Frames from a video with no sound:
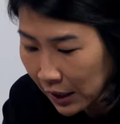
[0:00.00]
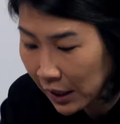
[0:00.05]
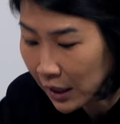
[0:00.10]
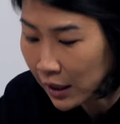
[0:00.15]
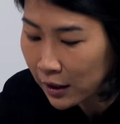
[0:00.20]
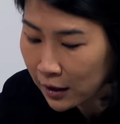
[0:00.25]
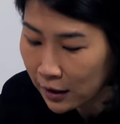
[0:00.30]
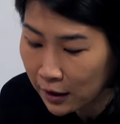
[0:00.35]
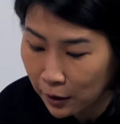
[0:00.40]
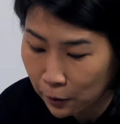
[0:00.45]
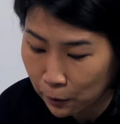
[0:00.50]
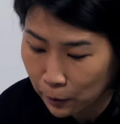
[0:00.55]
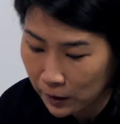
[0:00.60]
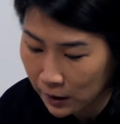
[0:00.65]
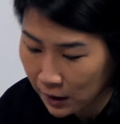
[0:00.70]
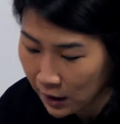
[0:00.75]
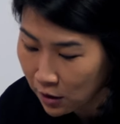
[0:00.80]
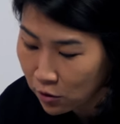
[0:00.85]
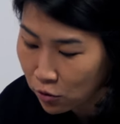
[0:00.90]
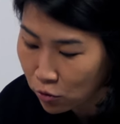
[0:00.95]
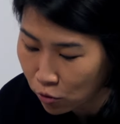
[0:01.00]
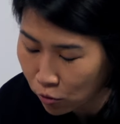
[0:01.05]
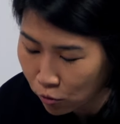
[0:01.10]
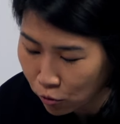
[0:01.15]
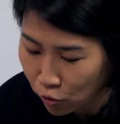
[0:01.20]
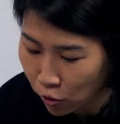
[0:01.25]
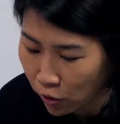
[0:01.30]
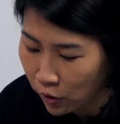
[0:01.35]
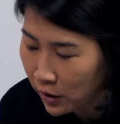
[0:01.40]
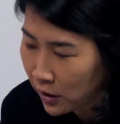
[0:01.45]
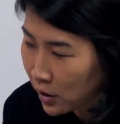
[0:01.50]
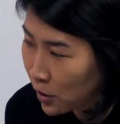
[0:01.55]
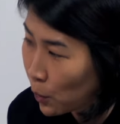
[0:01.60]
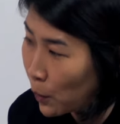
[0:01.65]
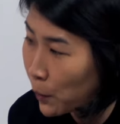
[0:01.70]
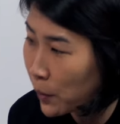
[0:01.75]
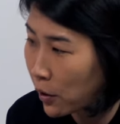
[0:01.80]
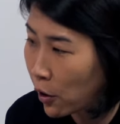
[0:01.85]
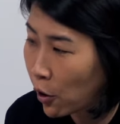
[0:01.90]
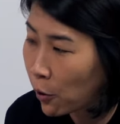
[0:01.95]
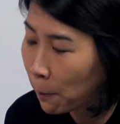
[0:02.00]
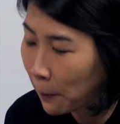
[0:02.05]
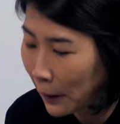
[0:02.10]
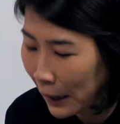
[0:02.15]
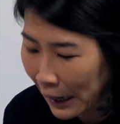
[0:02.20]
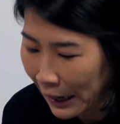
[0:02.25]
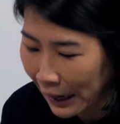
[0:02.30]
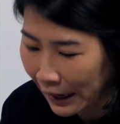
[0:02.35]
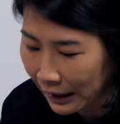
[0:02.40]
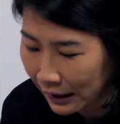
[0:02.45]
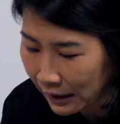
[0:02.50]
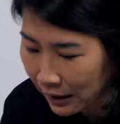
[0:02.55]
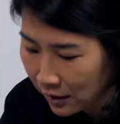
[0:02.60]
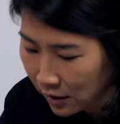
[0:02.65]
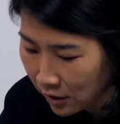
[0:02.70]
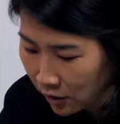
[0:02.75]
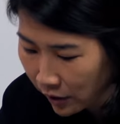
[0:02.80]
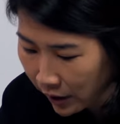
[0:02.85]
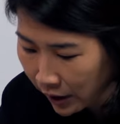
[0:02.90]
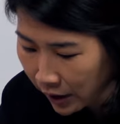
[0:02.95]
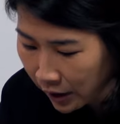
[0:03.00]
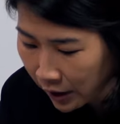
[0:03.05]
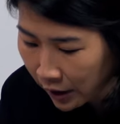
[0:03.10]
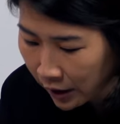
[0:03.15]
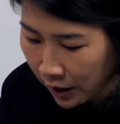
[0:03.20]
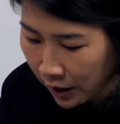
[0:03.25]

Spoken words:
thing that we need to draw is what we call plans, right?